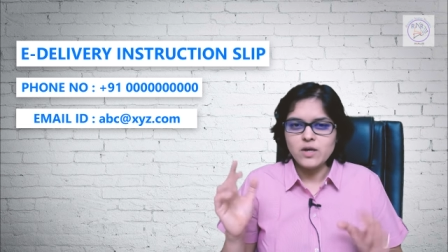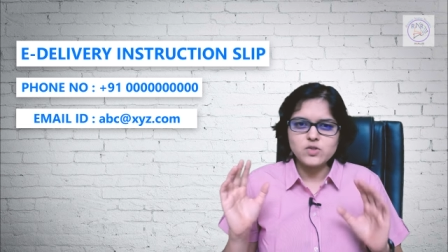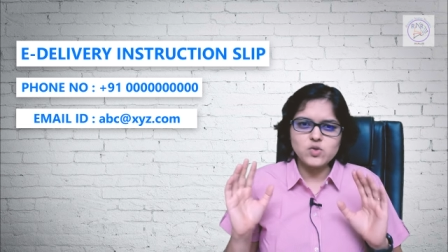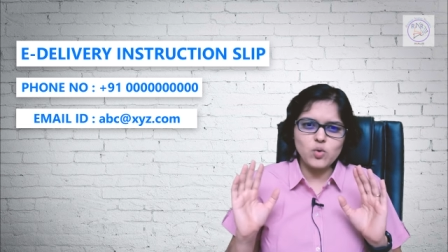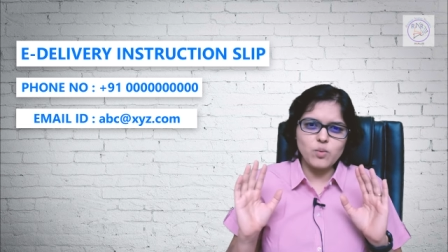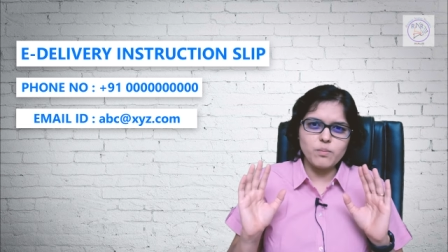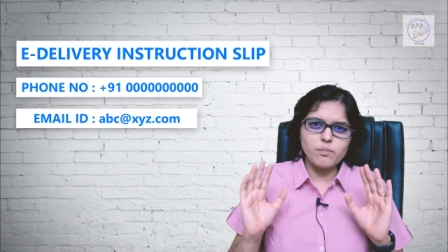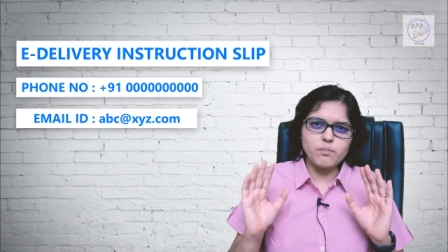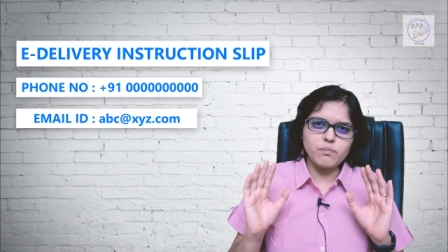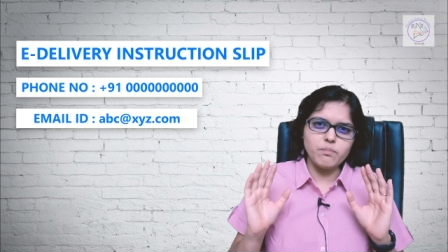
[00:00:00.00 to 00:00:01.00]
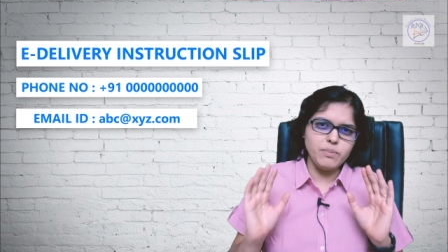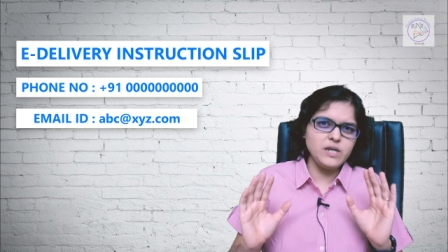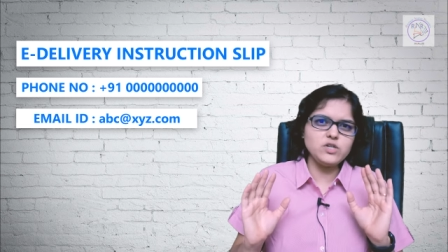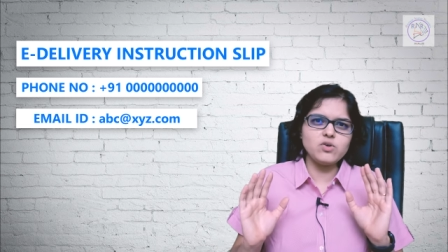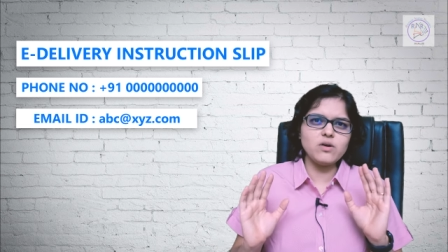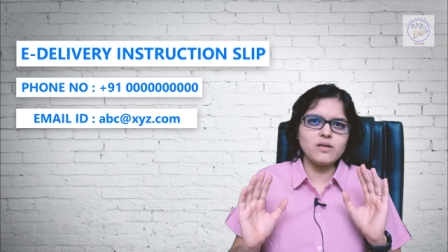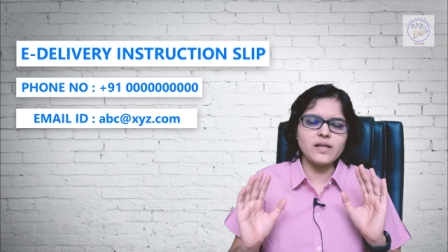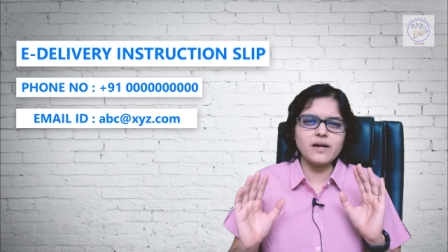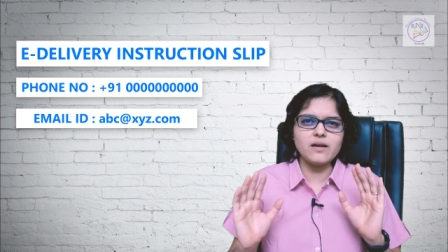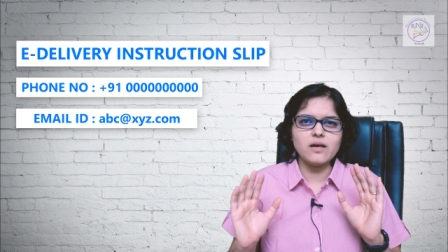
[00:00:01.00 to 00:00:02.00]
So be sure
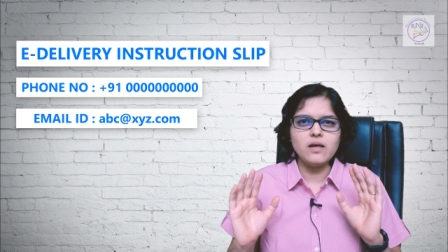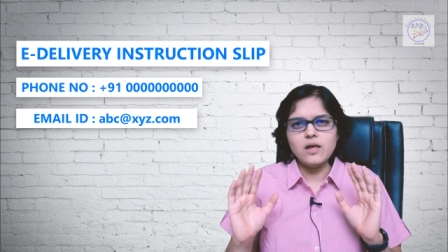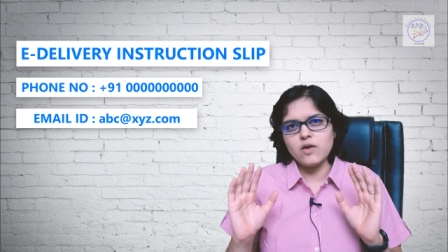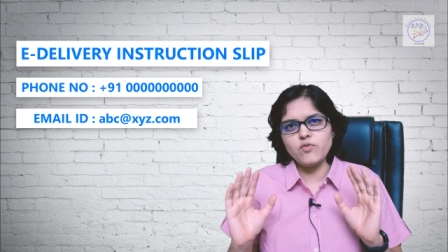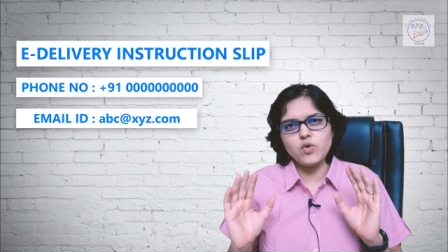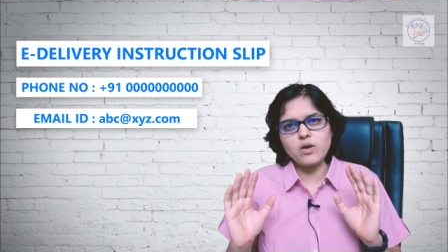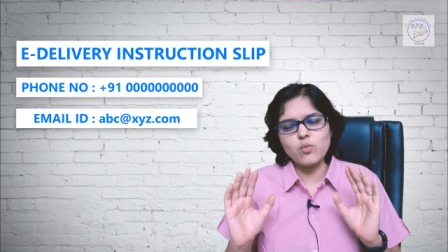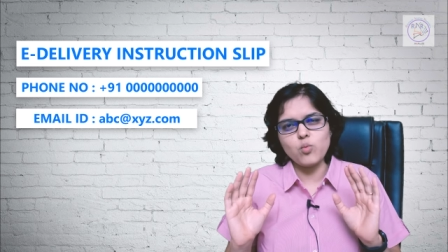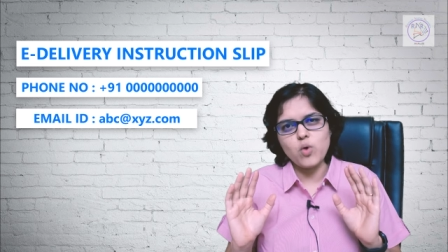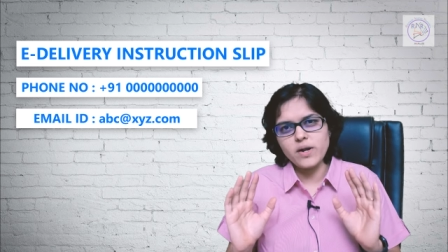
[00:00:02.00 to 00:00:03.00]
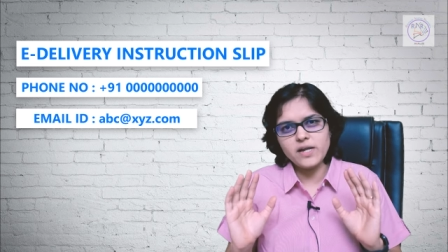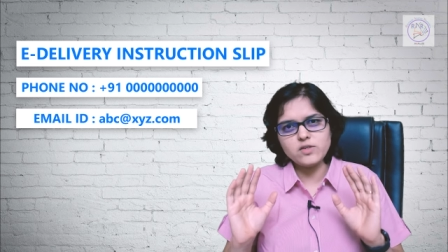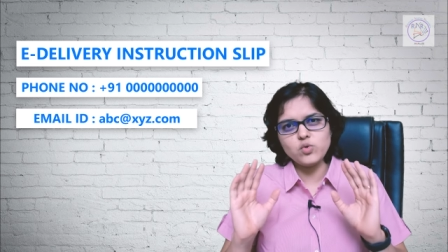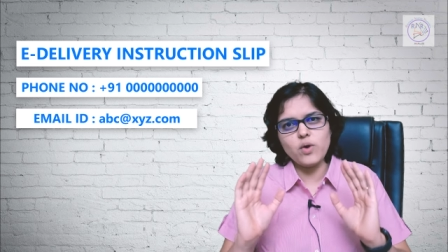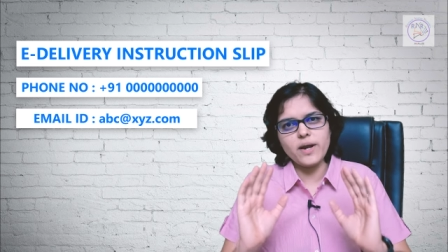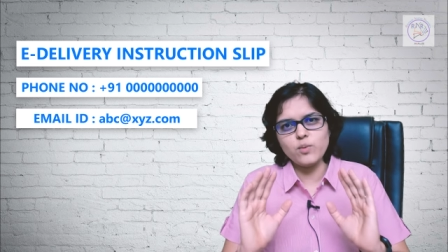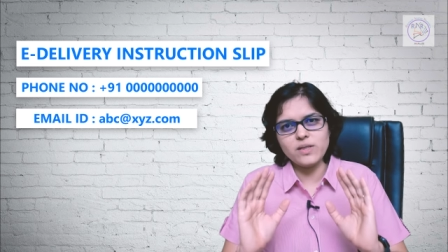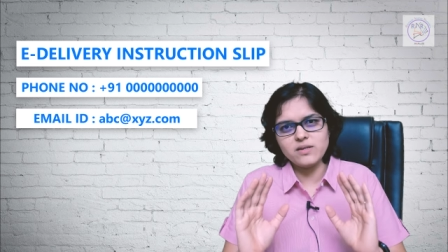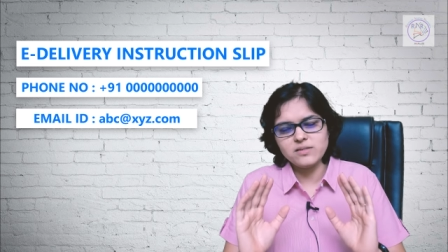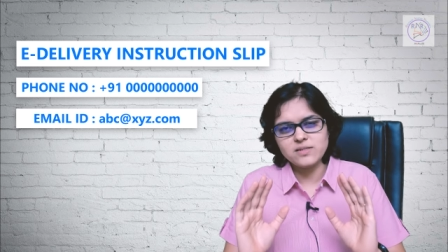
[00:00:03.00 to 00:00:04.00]
that if you are wanting to go ahead
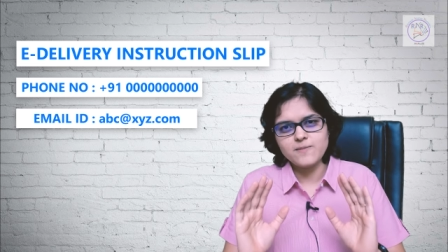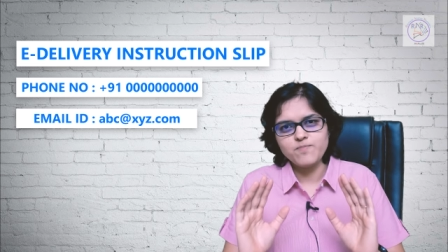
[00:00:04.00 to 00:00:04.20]
with this,